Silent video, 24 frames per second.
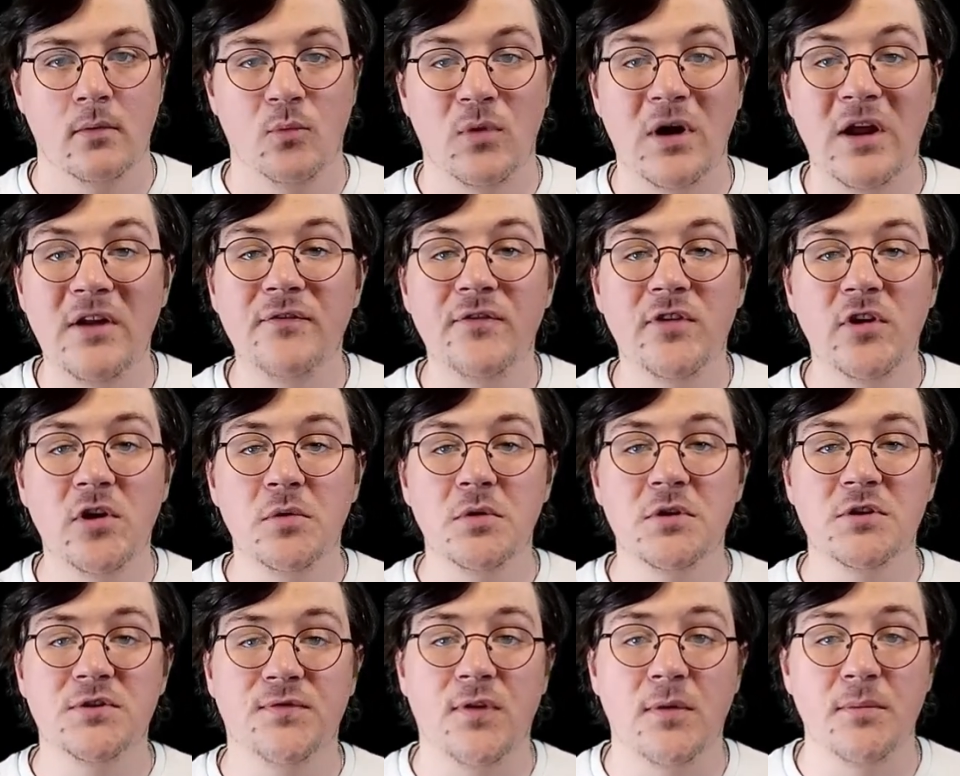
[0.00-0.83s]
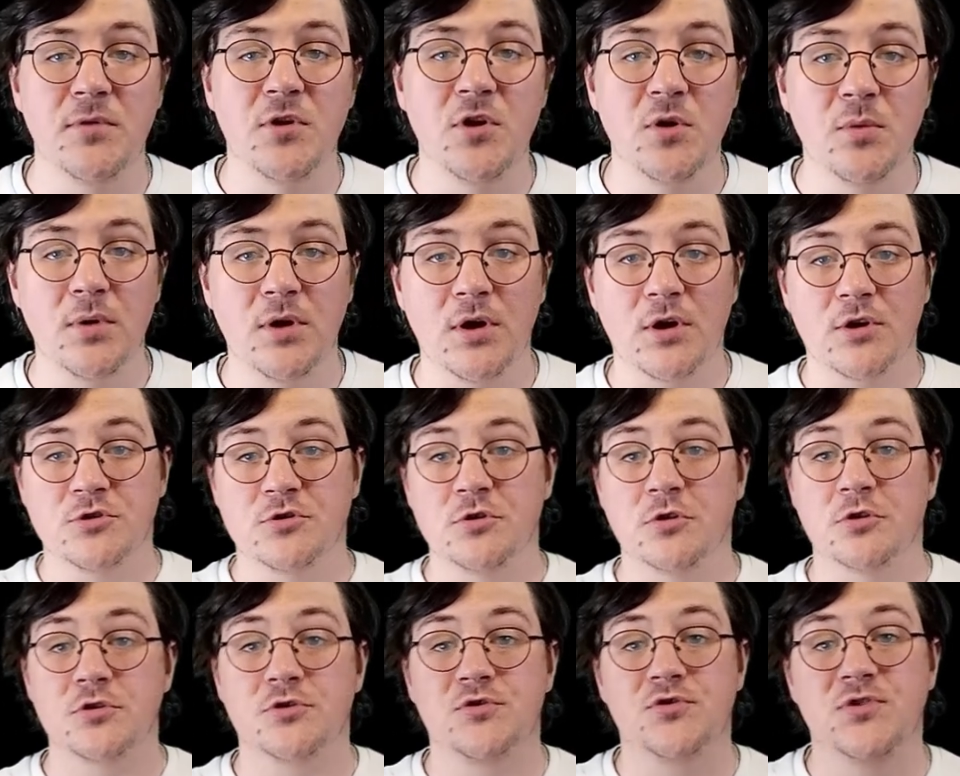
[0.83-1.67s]
When viewers from Newark
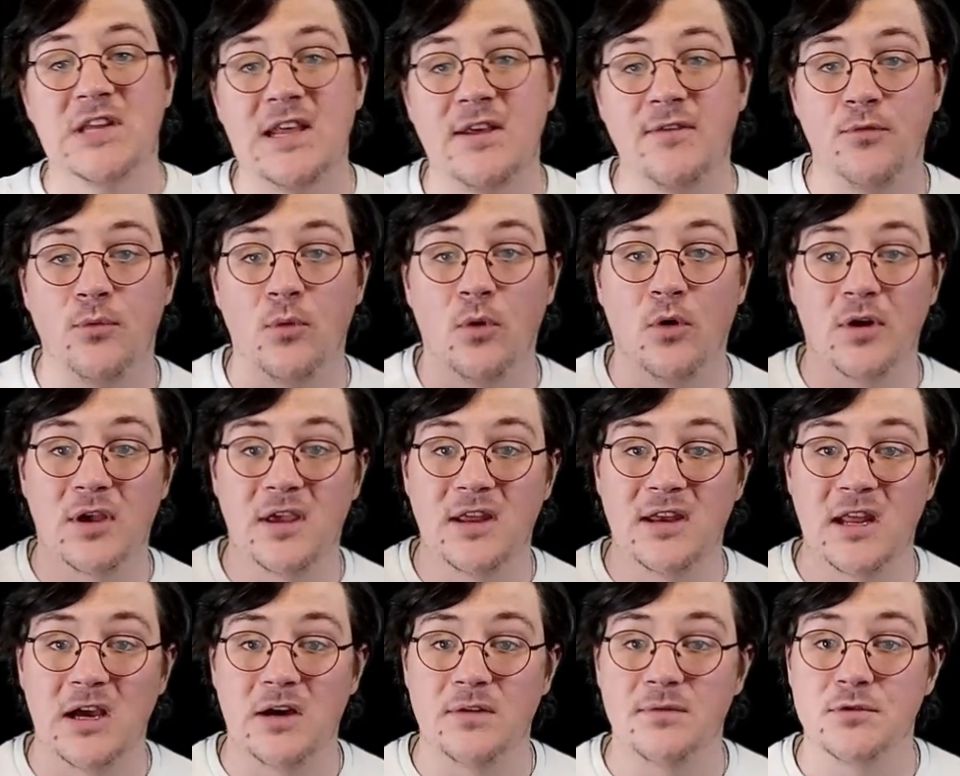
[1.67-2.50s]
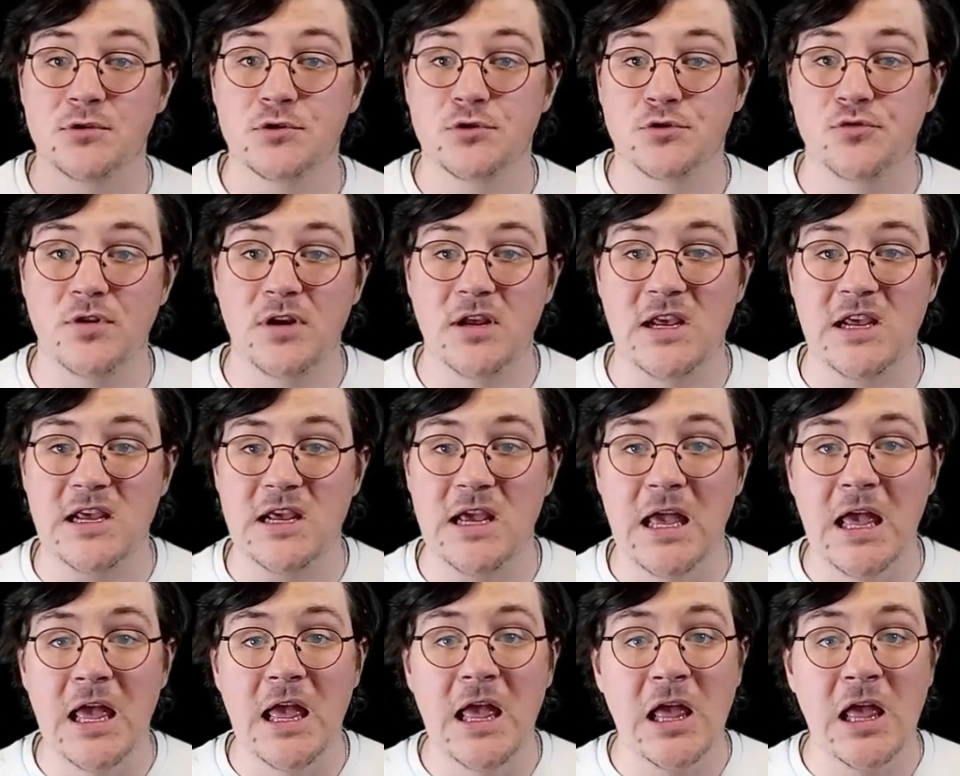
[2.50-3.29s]
saw Steve walking down the street,